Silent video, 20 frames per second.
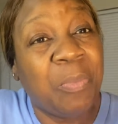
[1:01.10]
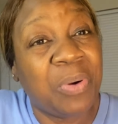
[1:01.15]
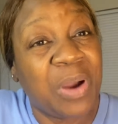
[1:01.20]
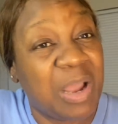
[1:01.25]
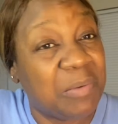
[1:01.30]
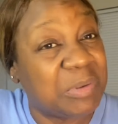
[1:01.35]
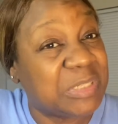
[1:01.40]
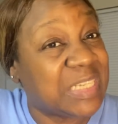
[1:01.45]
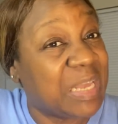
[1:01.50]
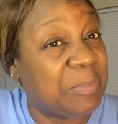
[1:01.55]

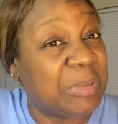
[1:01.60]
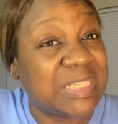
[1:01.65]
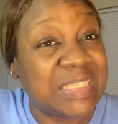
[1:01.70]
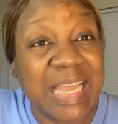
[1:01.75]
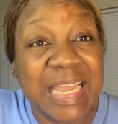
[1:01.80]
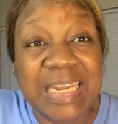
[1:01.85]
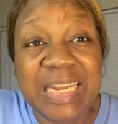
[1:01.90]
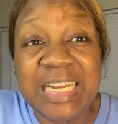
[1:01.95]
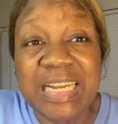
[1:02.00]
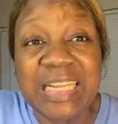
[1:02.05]
promise. I'm going to
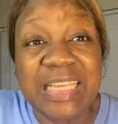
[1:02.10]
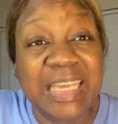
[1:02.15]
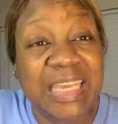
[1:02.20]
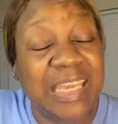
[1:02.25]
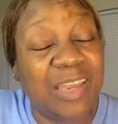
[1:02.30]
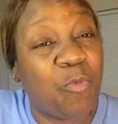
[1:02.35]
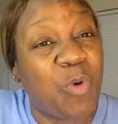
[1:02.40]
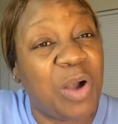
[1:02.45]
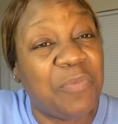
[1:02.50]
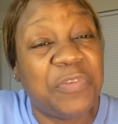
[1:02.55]
say that
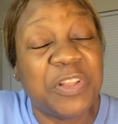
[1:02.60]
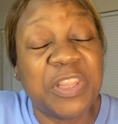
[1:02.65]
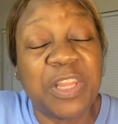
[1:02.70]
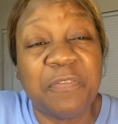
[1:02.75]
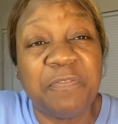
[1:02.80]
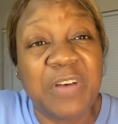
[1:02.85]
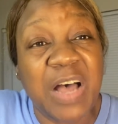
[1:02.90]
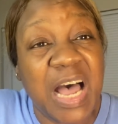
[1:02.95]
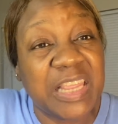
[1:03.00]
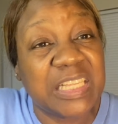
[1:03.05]
again, one for the
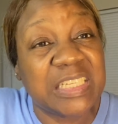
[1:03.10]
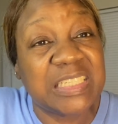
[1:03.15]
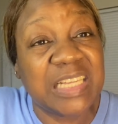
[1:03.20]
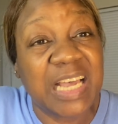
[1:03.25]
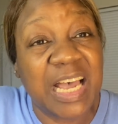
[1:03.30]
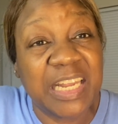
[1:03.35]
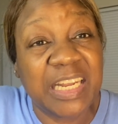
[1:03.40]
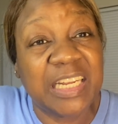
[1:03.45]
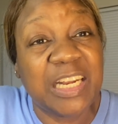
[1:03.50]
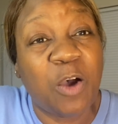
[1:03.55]
Father,
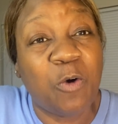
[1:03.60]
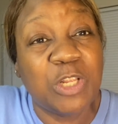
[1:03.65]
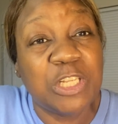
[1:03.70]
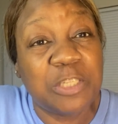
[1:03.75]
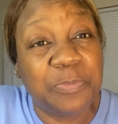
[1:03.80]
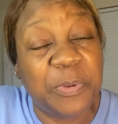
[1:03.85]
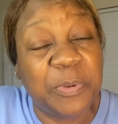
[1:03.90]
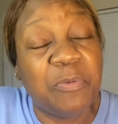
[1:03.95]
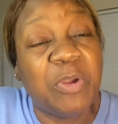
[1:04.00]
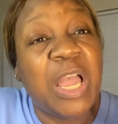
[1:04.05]
Son, and the Holy
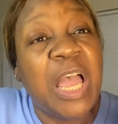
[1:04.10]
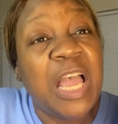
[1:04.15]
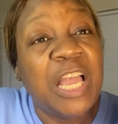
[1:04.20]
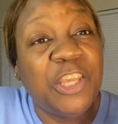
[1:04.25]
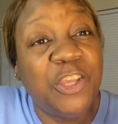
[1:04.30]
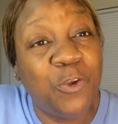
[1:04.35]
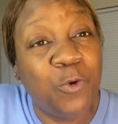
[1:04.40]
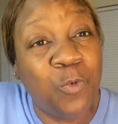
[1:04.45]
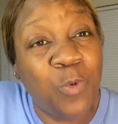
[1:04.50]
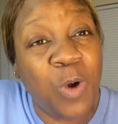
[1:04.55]
Spirit.
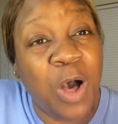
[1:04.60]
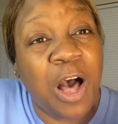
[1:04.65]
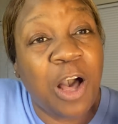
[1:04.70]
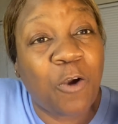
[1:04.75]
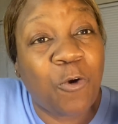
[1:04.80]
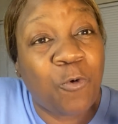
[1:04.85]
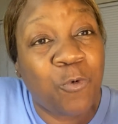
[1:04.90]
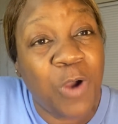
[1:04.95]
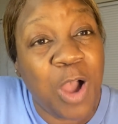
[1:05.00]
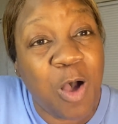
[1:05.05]
You are
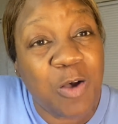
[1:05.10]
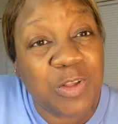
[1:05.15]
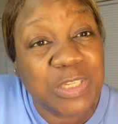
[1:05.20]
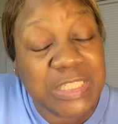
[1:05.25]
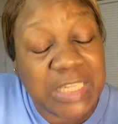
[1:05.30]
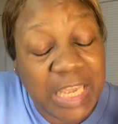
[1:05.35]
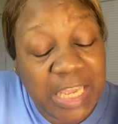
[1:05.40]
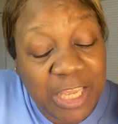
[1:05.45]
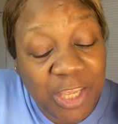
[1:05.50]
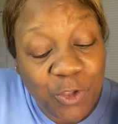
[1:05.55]

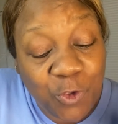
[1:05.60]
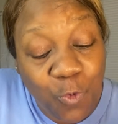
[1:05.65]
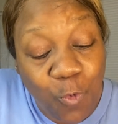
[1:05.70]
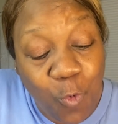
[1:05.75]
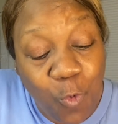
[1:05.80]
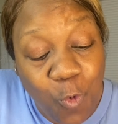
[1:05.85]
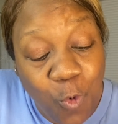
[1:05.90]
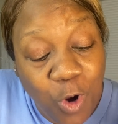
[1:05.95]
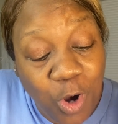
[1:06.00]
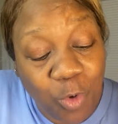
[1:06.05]
crossing
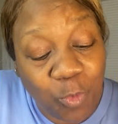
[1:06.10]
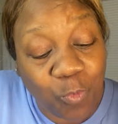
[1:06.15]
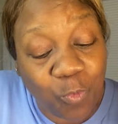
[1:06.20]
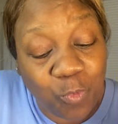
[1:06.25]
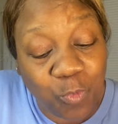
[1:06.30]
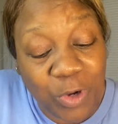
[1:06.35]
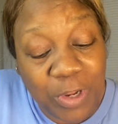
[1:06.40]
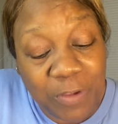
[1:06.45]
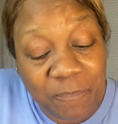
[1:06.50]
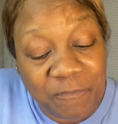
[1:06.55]
your
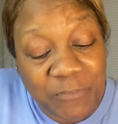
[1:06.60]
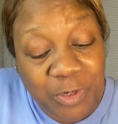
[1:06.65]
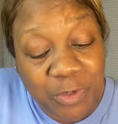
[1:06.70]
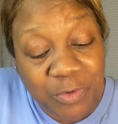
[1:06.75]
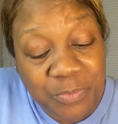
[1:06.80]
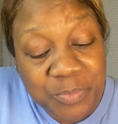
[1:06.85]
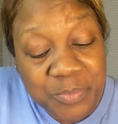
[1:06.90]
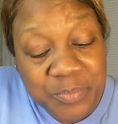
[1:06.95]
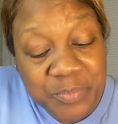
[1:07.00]
river.